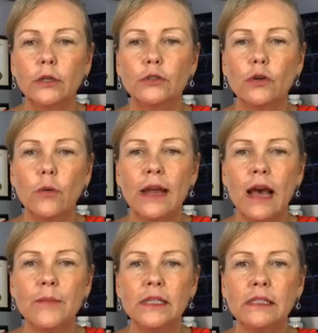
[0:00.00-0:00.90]
So what
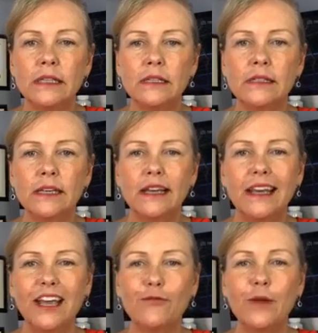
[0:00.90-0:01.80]
happens is,
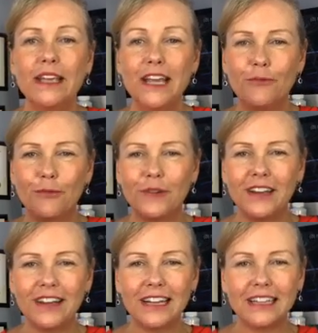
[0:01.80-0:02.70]
if we eat
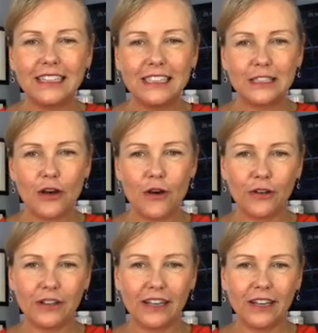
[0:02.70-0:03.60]
really
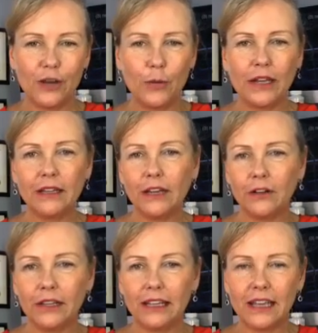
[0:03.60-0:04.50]
slowly, we can
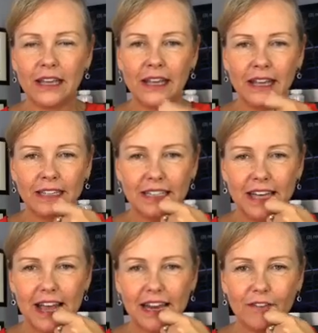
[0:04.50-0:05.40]
literally eat
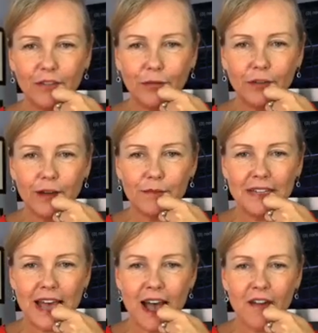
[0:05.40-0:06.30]
and have the food come
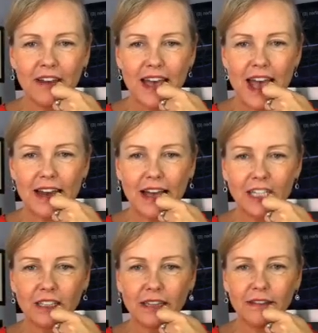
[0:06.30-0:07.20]
down and
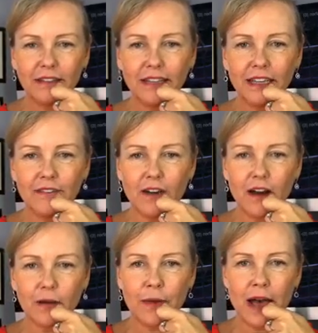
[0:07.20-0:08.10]
actually leave
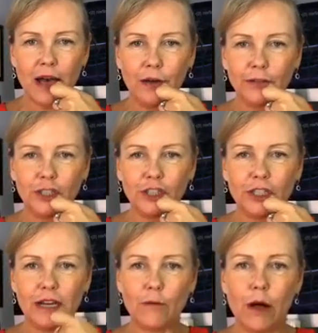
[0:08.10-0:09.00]
our pouch
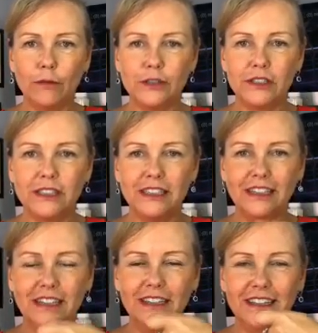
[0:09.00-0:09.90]
while we're
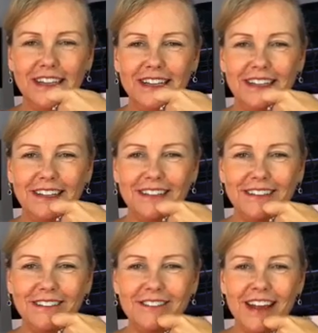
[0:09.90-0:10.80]
still eating,
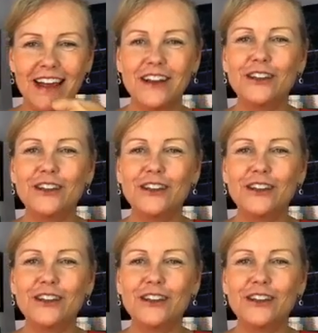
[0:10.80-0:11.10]
right?